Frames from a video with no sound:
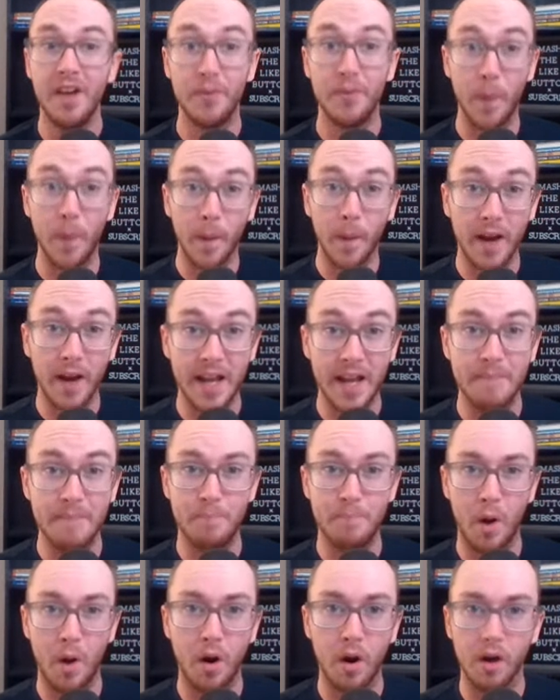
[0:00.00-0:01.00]
for a
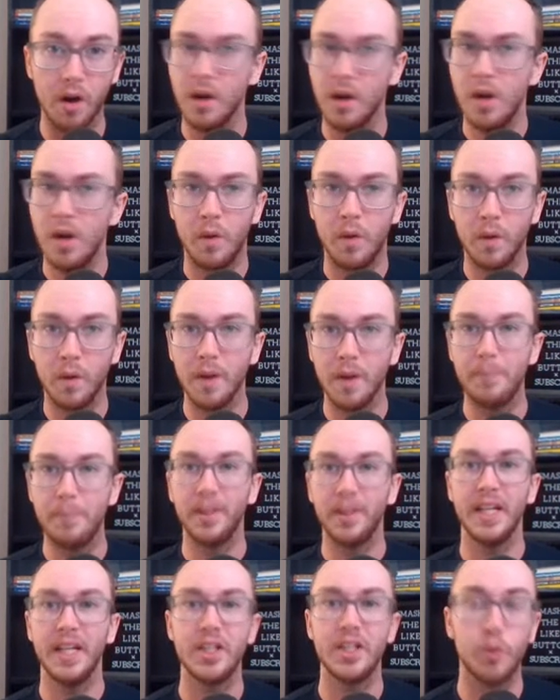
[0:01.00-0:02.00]
bar or a
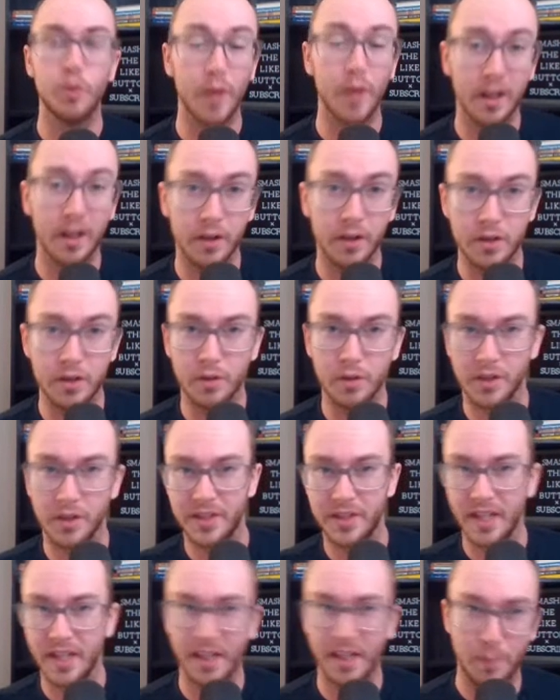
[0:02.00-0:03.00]
place where you're
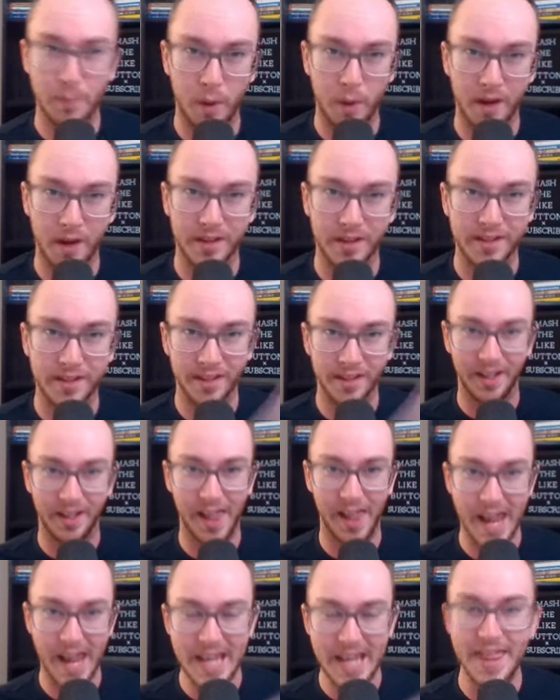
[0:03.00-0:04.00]
selling products
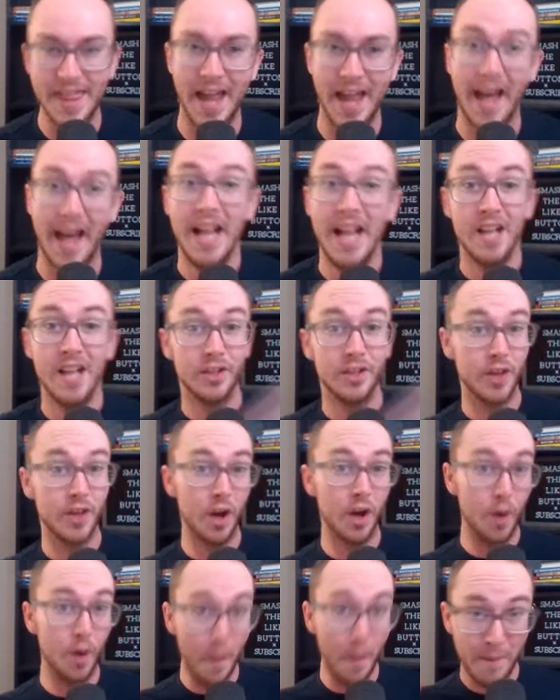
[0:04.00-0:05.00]
like that.
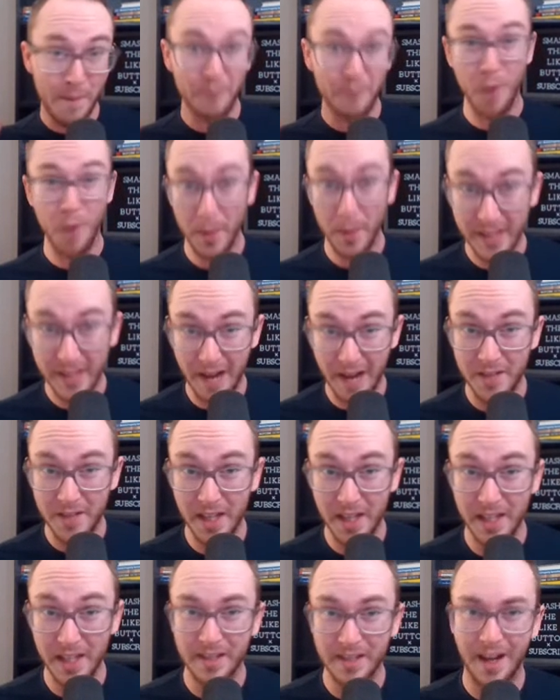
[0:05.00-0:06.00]
So, before we dive into
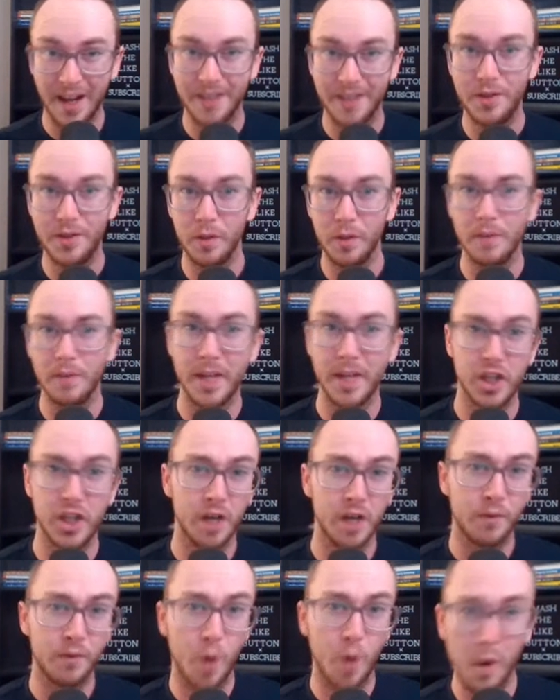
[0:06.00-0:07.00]
things, I do want to mention,
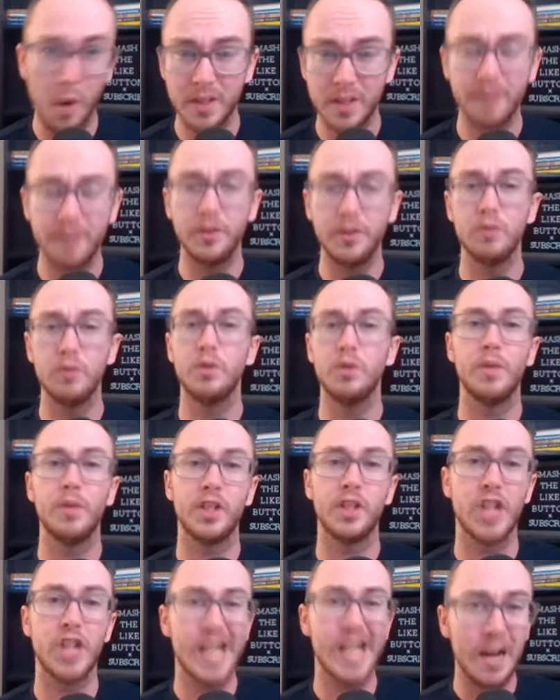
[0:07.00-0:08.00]
of course, if you do want
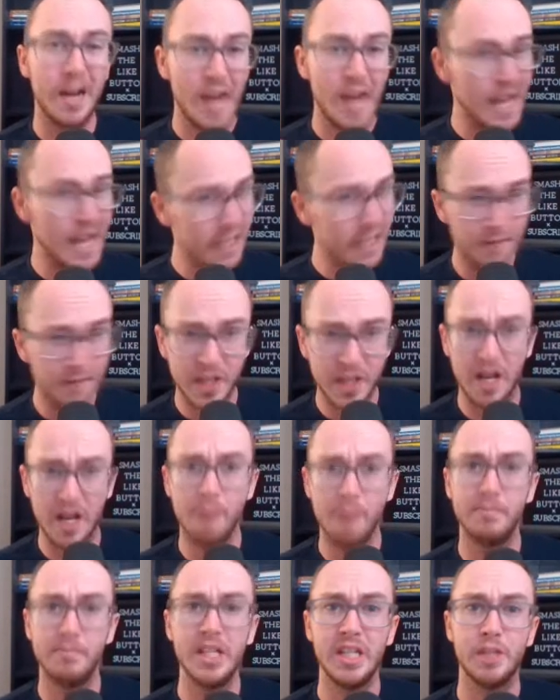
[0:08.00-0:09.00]
to check out any of the
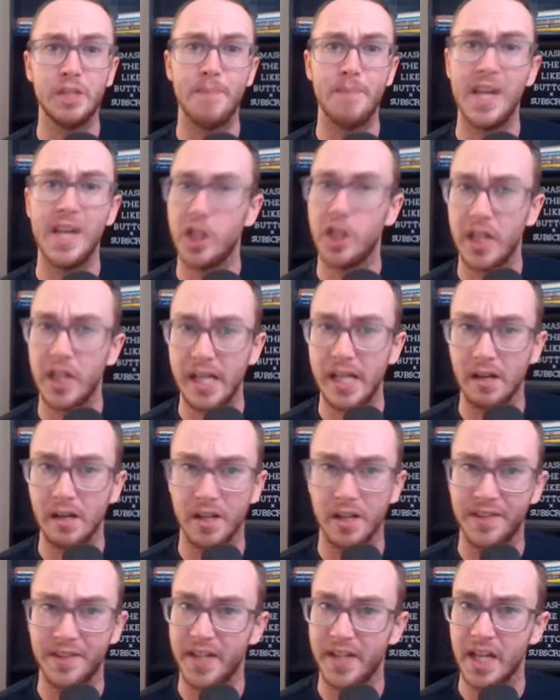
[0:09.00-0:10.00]
companies mentioned here
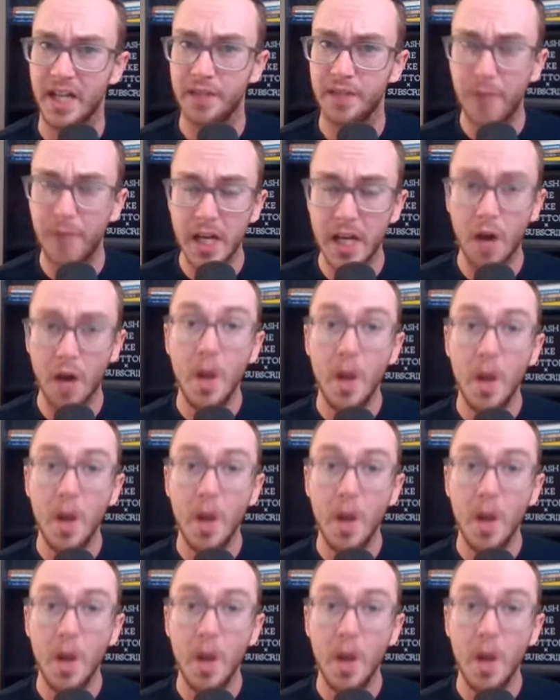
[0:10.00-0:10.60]
in today's video,